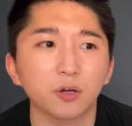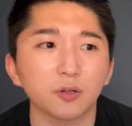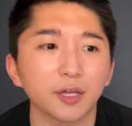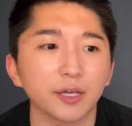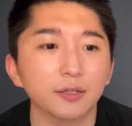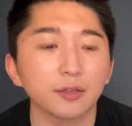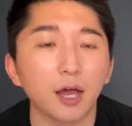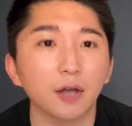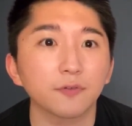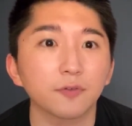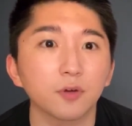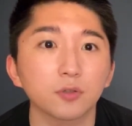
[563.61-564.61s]
like a lot
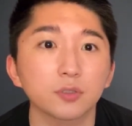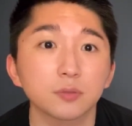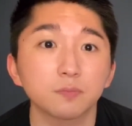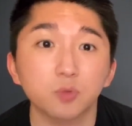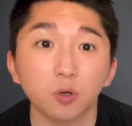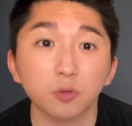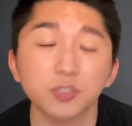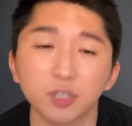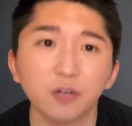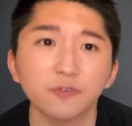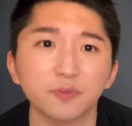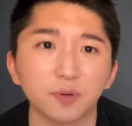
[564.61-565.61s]
of those Pro
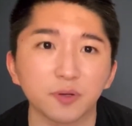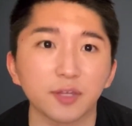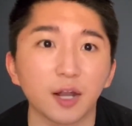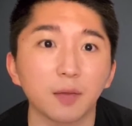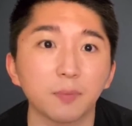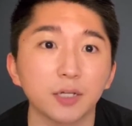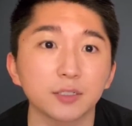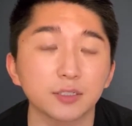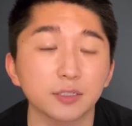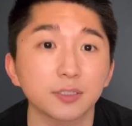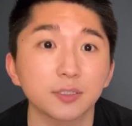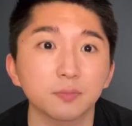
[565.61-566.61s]
software that I
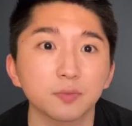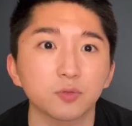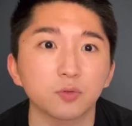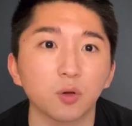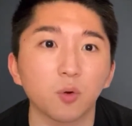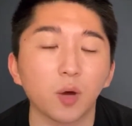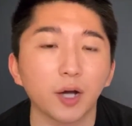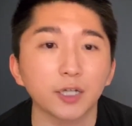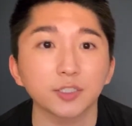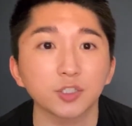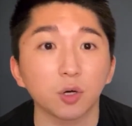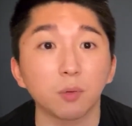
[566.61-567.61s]
mentioned simply requires
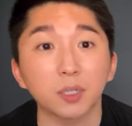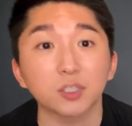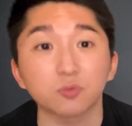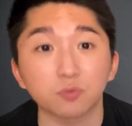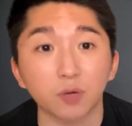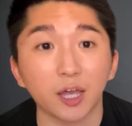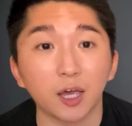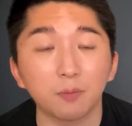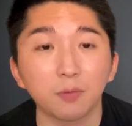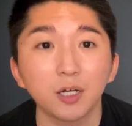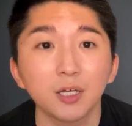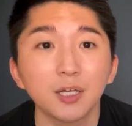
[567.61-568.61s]
so much
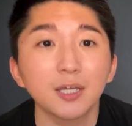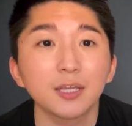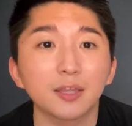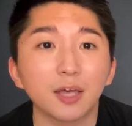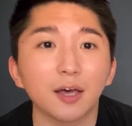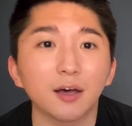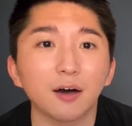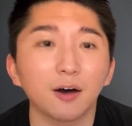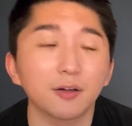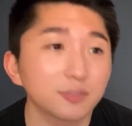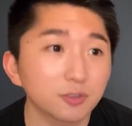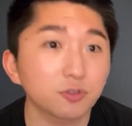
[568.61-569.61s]
RAM that
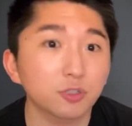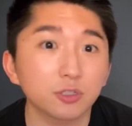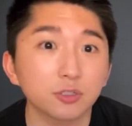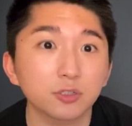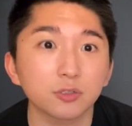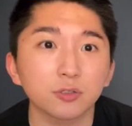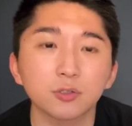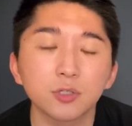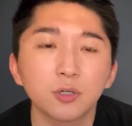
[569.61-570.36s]
on the traditional